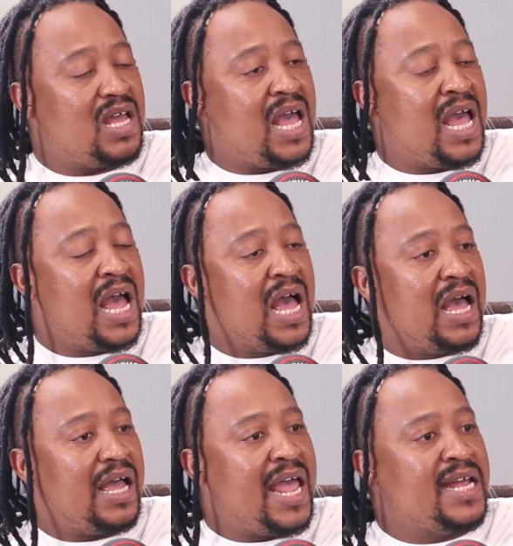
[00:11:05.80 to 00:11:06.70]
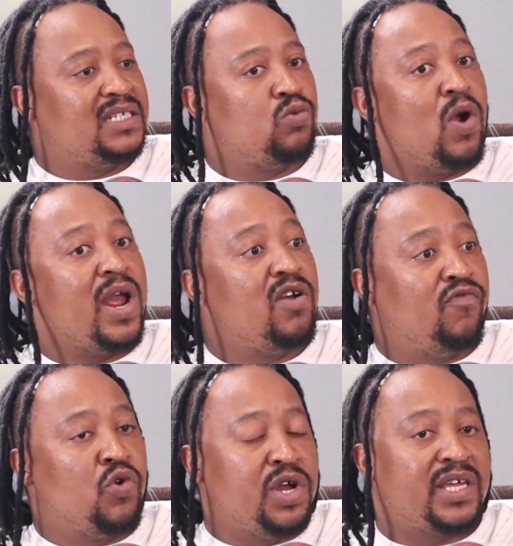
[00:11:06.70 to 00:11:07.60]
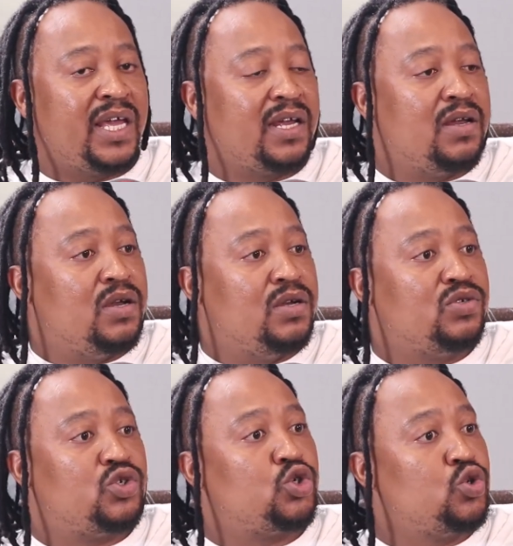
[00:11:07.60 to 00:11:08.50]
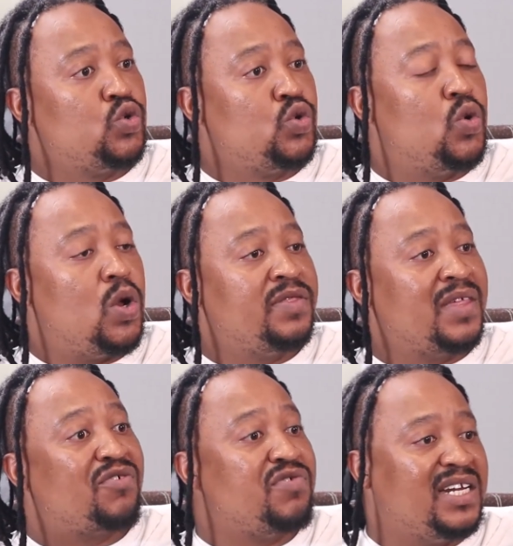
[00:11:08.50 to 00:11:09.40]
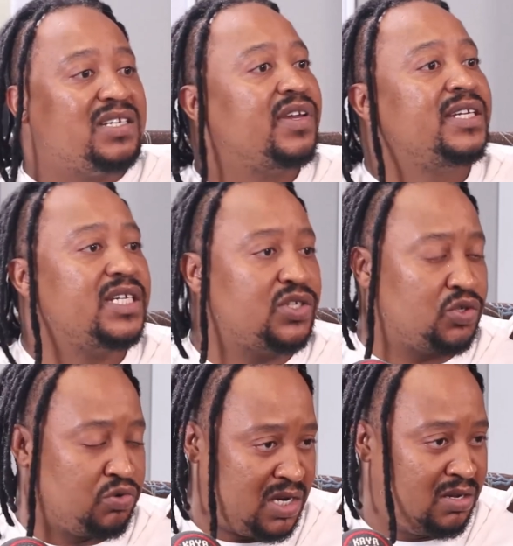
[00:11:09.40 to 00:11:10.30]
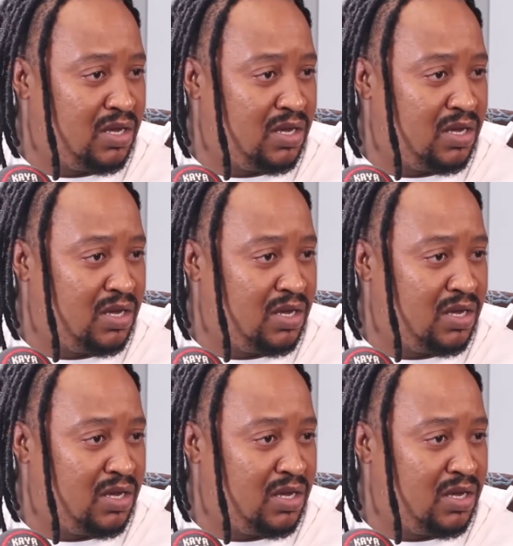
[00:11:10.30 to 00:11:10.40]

and way of working to the creative industry.